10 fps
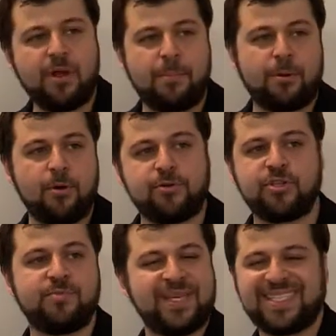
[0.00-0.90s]

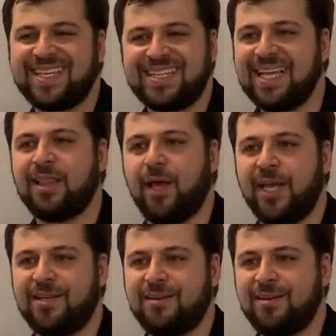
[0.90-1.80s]
approaches miss the deadline.
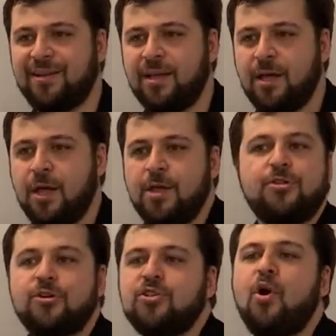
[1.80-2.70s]

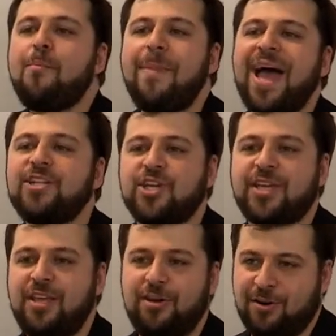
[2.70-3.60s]
There's no magic
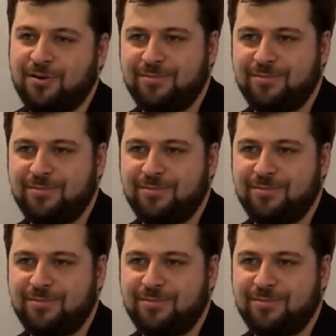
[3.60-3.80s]
here.